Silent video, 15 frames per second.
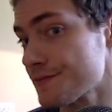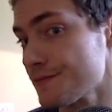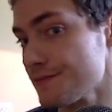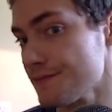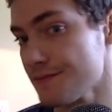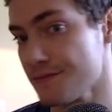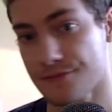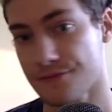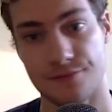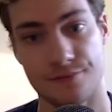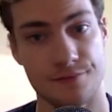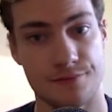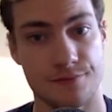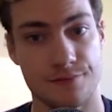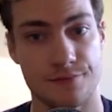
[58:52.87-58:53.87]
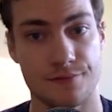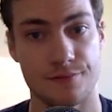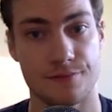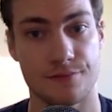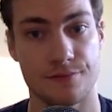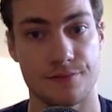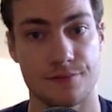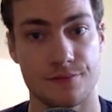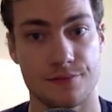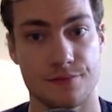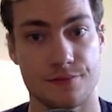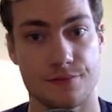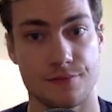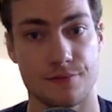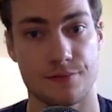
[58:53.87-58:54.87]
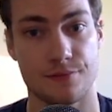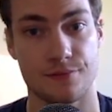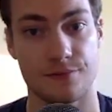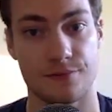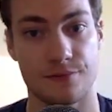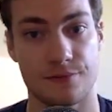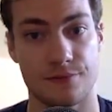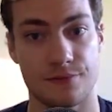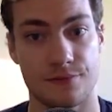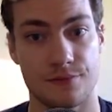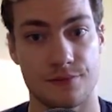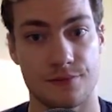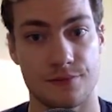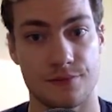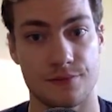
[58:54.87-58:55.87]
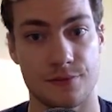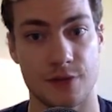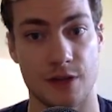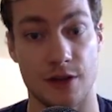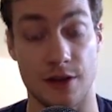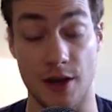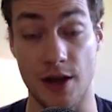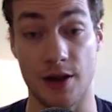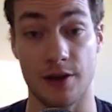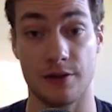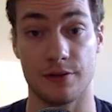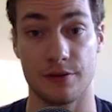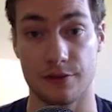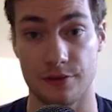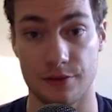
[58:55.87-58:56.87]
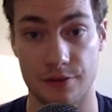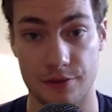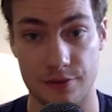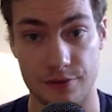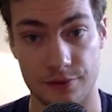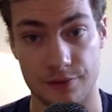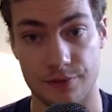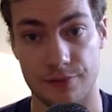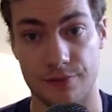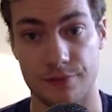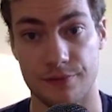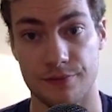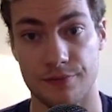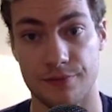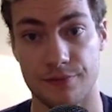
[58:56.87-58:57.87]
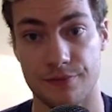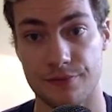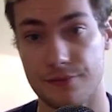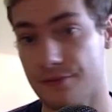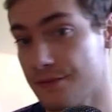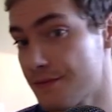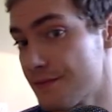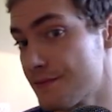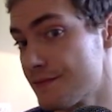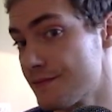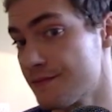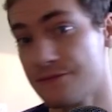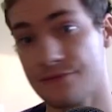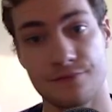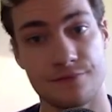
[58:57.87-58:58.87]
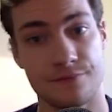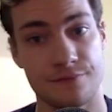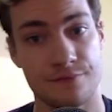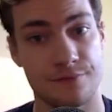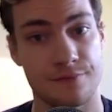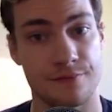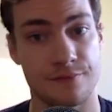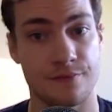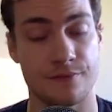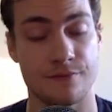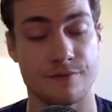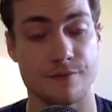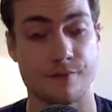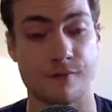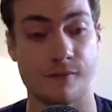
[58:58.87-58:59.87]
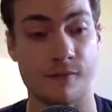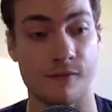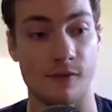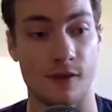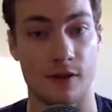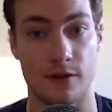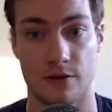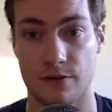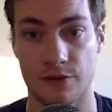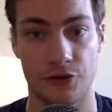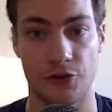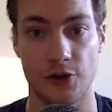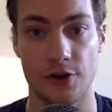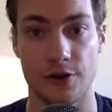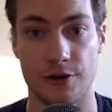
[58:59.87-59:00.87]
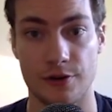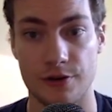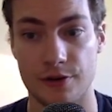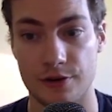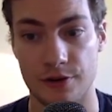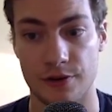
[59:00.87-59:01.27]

that we have these light touch sensors. Yeah. There's a reason that humans kiss. That these feelings on sure. our lips.